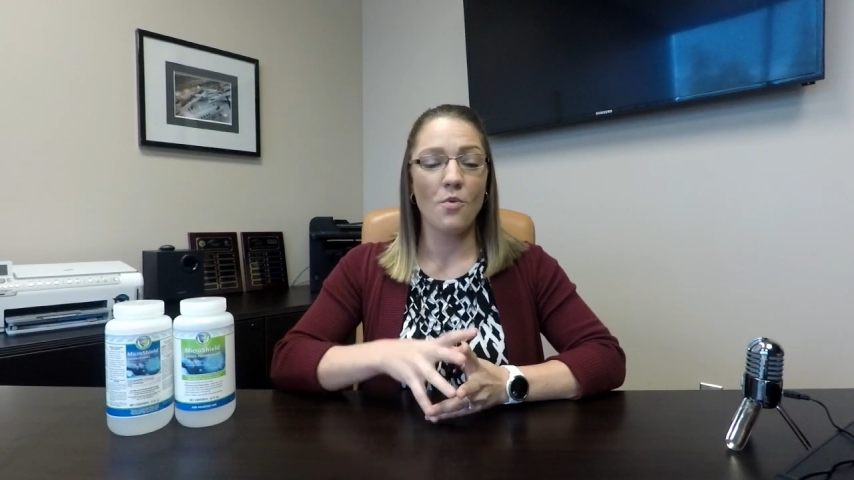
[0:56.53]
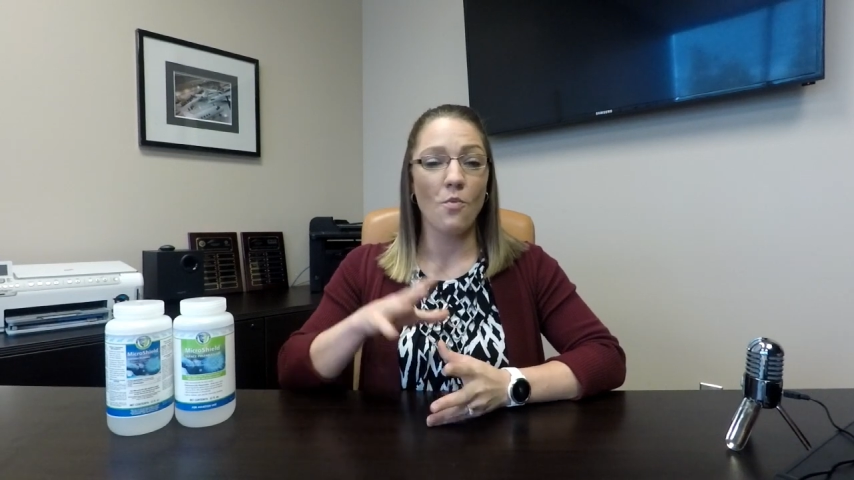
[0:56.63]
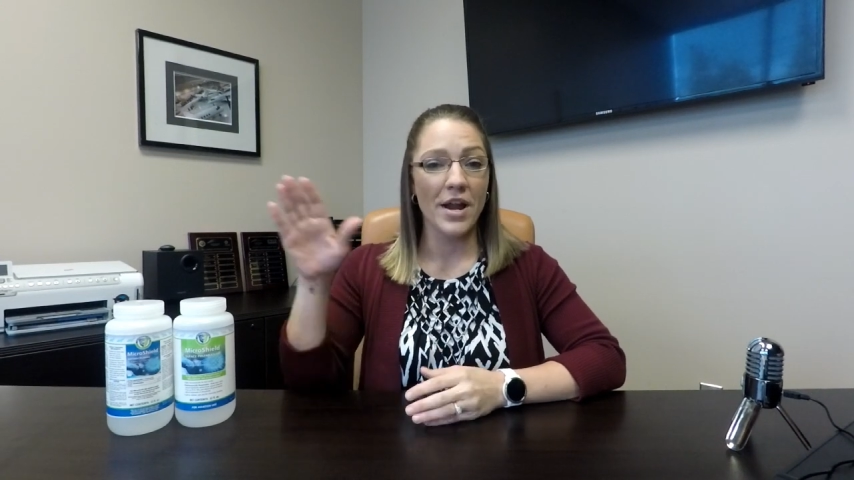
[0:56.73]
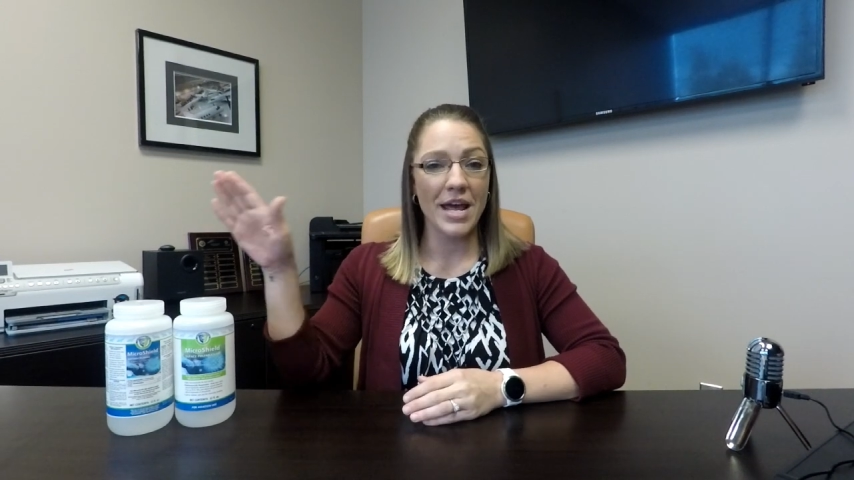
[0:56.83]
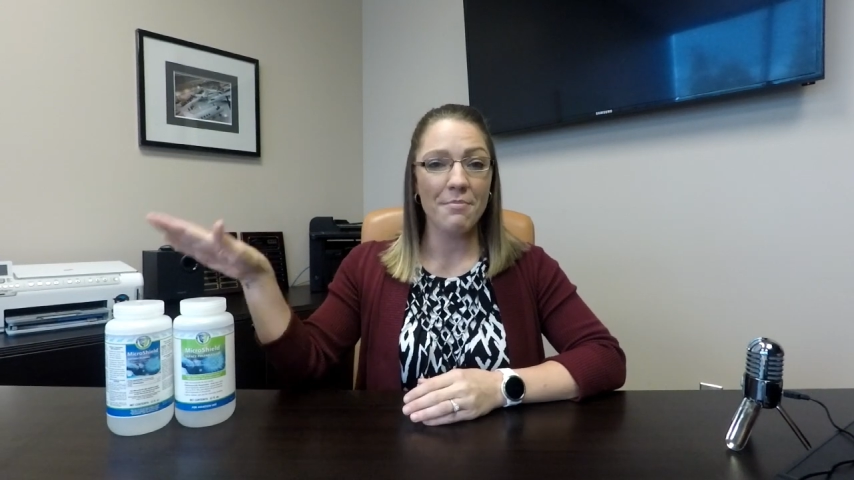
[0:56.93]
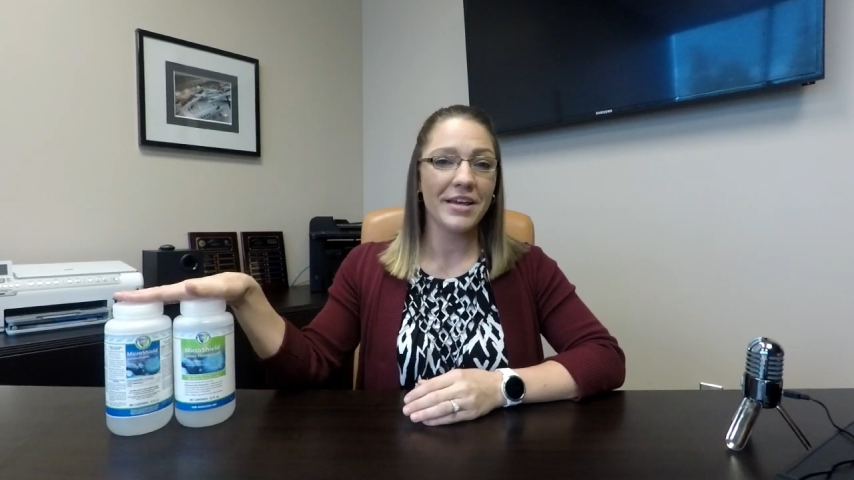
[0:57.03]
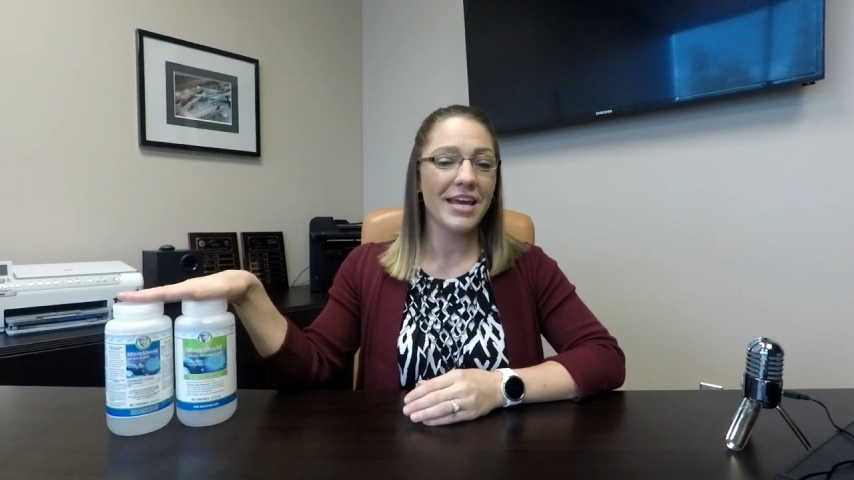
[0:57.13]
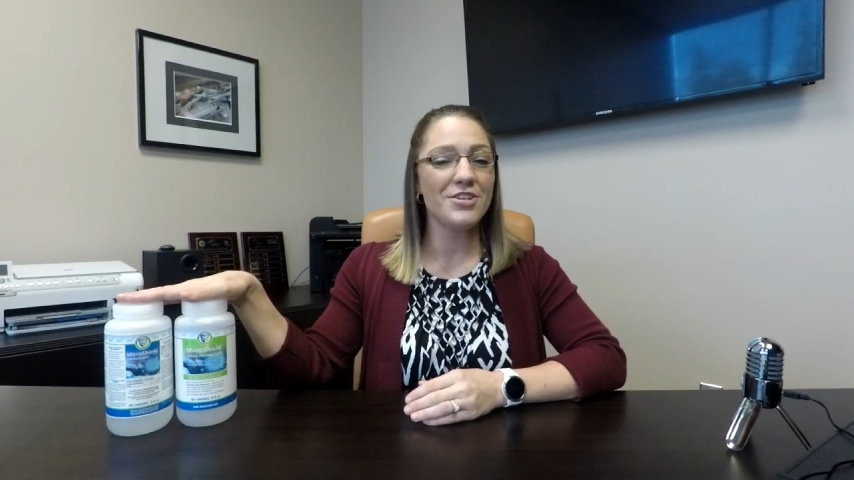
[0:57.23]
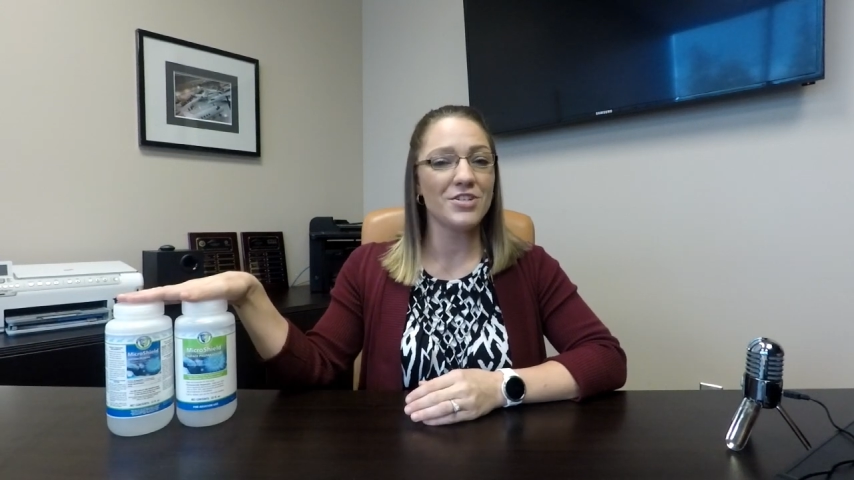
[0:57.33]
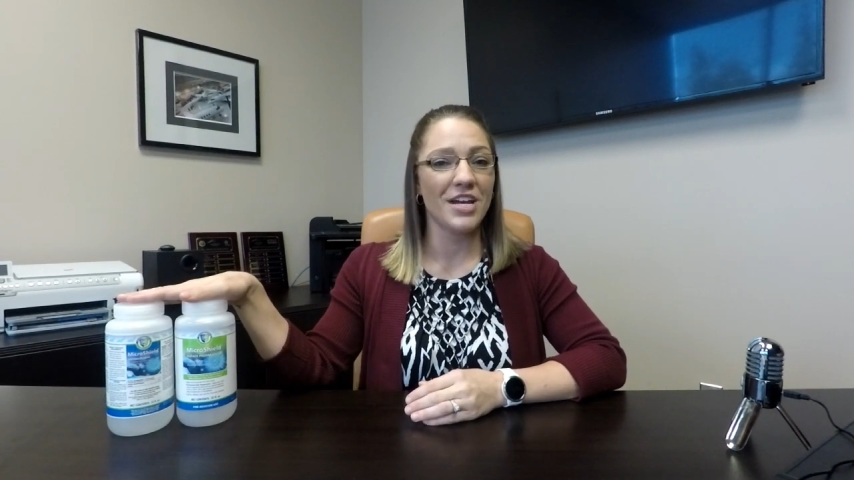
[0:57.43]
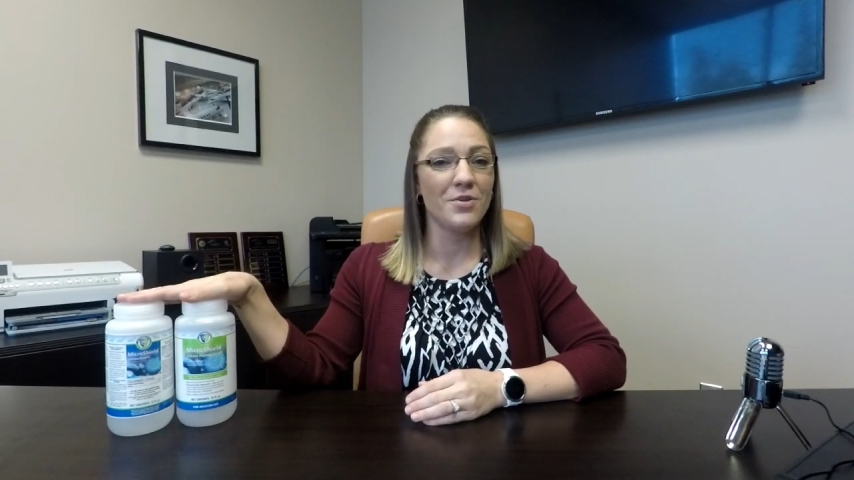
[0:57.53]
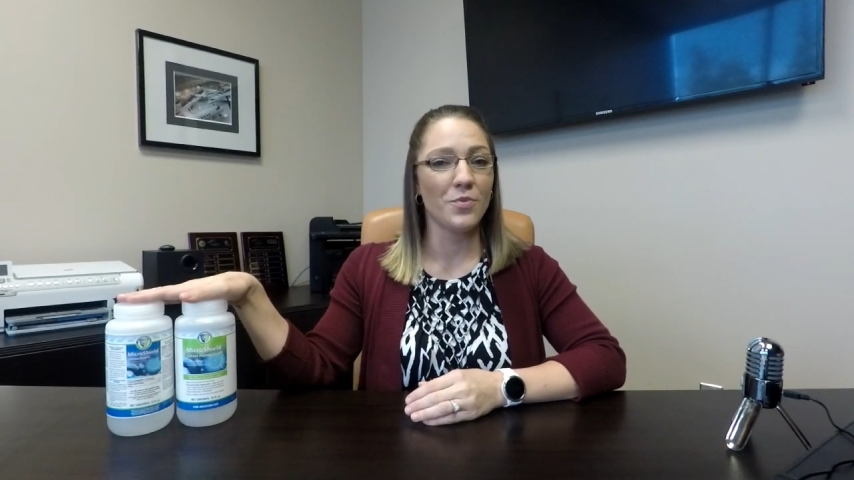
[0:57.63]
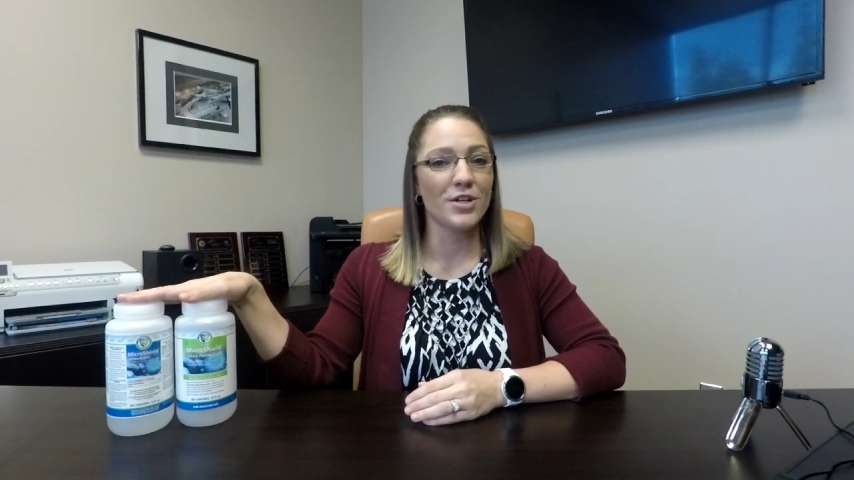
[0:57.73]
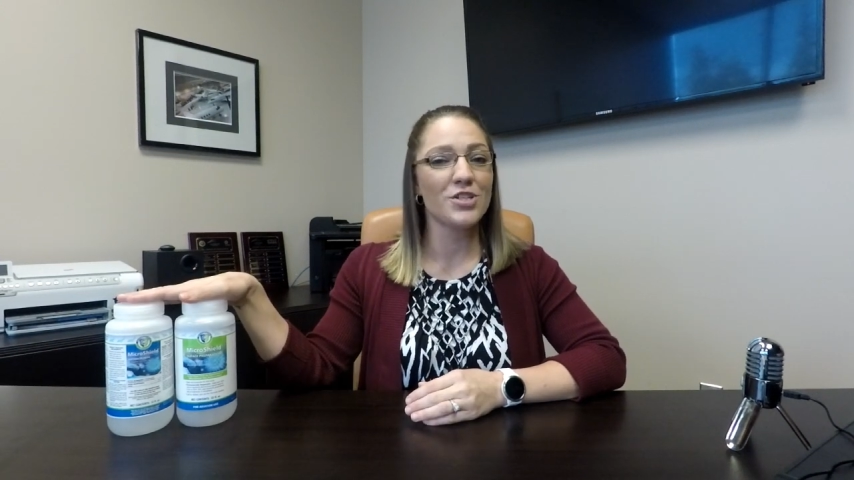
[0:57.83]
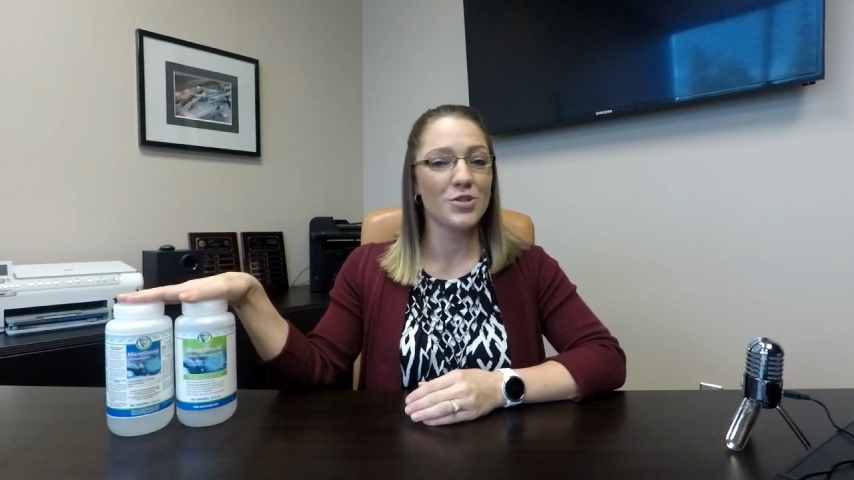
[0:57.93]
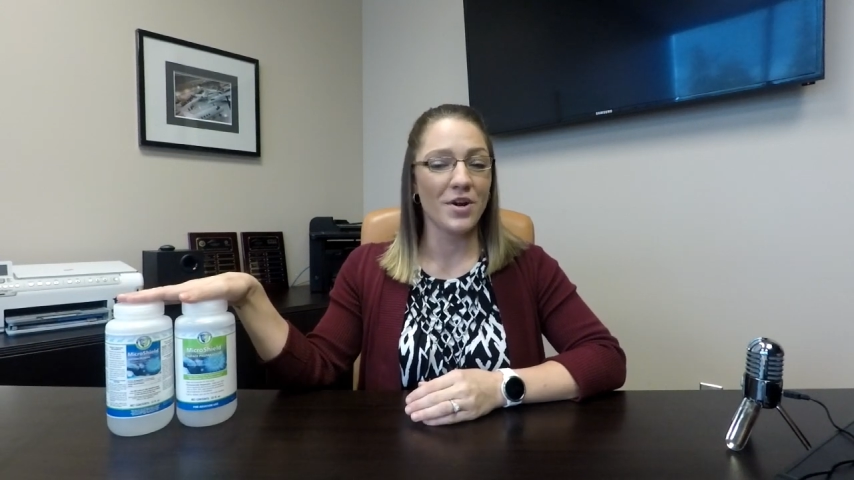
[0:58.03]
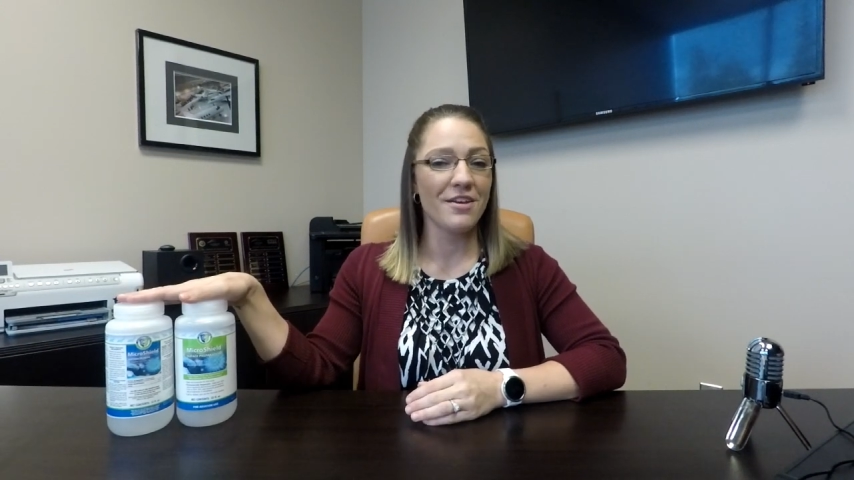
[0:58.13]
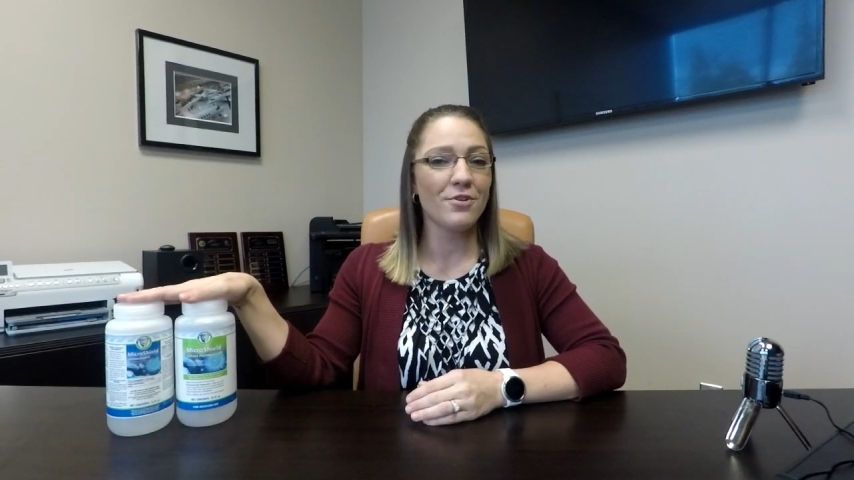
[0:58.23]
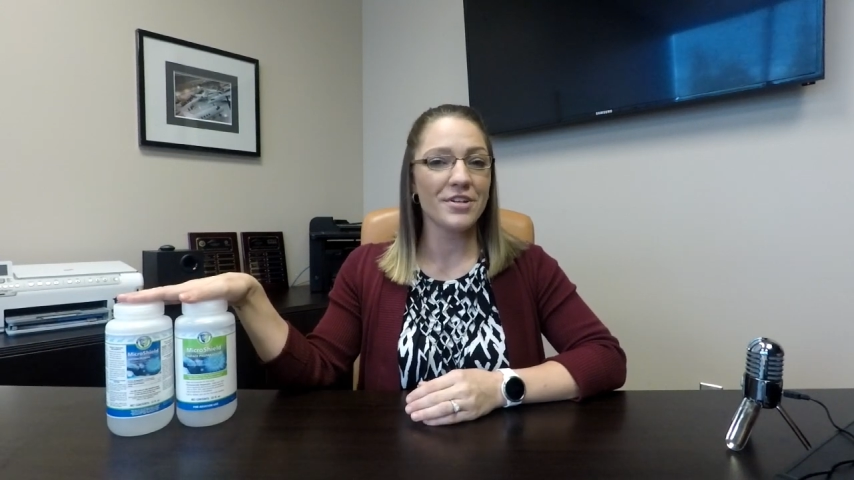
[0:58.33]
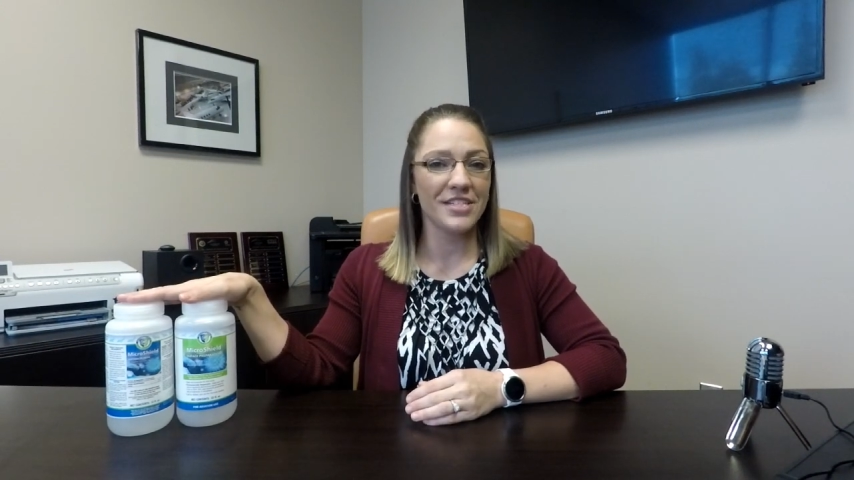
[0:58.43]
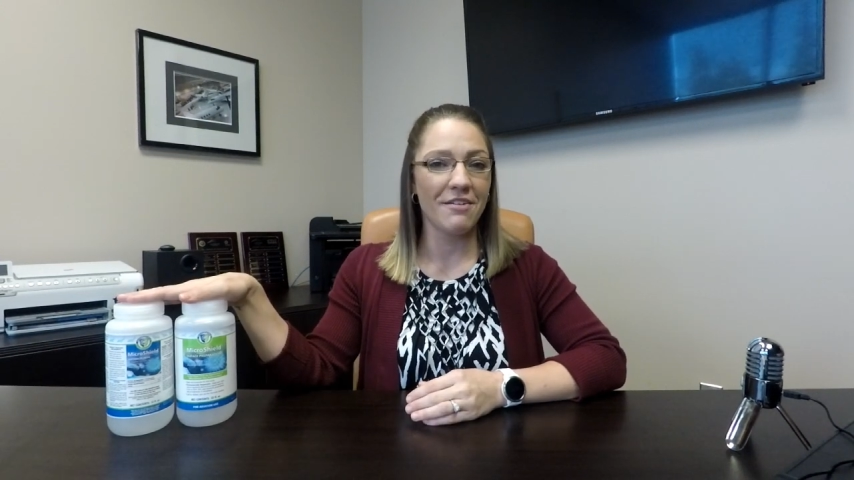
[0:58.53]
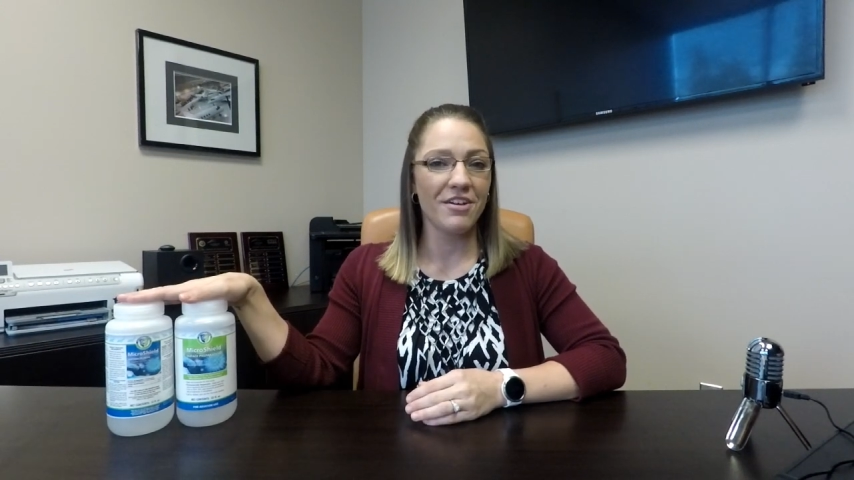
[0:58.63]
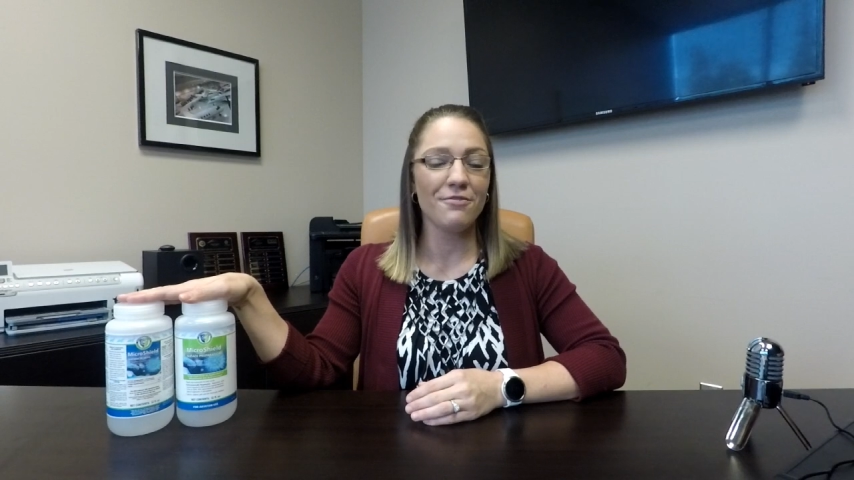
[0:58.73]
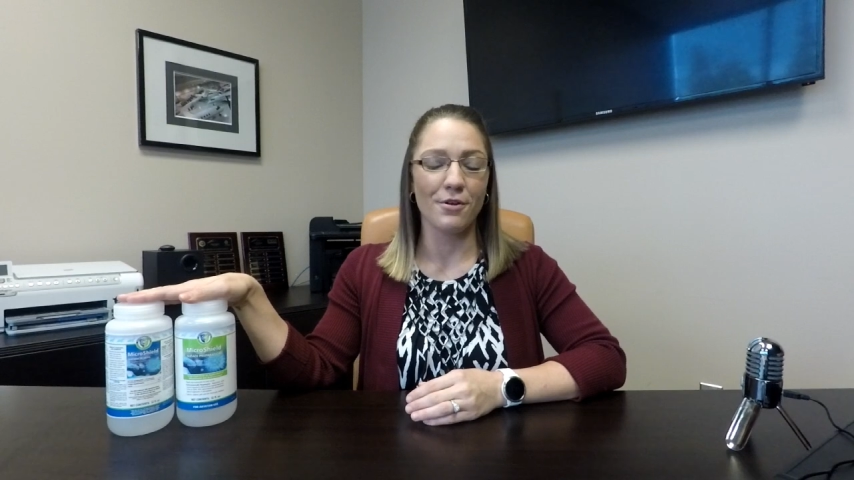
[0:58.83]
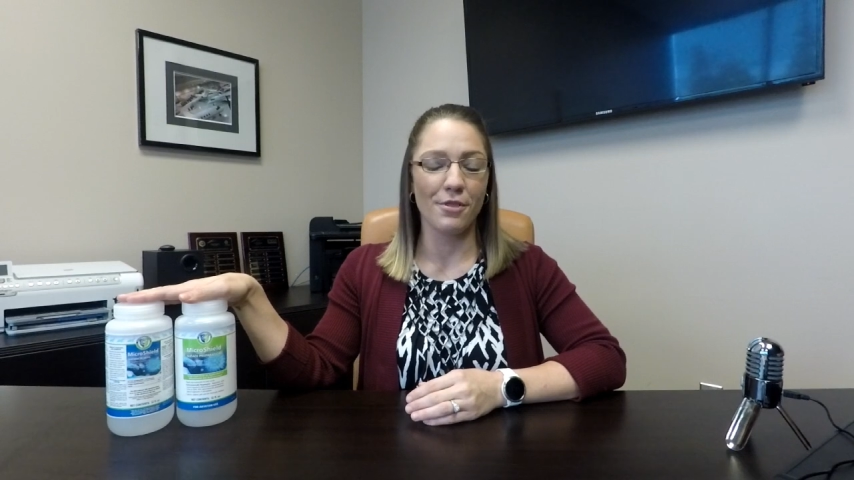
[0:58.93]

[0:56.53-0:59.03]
One application works 24/7 for